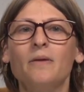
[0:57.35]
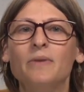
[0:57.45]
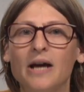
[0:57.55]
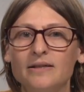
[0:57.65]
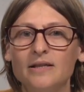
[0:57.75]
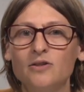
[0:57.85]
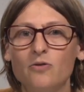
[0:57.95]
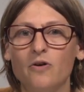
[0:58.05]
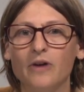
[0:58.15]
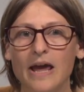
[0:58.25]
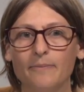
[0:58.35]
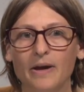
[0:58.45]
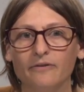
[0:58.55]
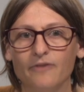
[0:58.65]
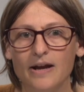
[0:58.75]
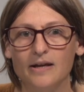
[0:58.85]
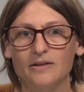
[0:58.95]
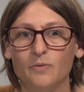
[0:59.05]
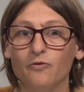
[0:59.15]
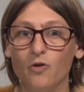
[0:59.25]
Because these local campaign
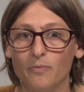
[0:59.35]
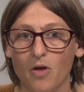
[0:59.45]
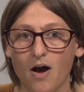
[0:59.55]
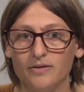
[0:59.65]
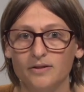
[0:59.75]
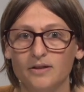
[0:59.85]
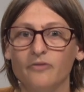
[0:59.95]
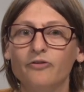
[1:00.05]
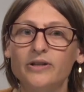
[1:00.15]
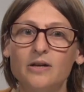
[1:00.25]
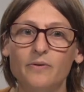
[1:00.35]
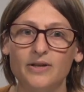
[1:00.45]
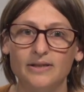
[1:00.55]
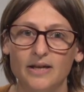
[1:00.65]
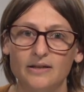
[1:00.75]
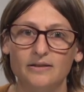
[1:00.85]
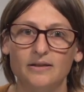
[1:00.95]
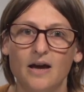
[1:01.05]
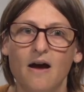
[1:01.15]
finance reform laws conflicted with the state's,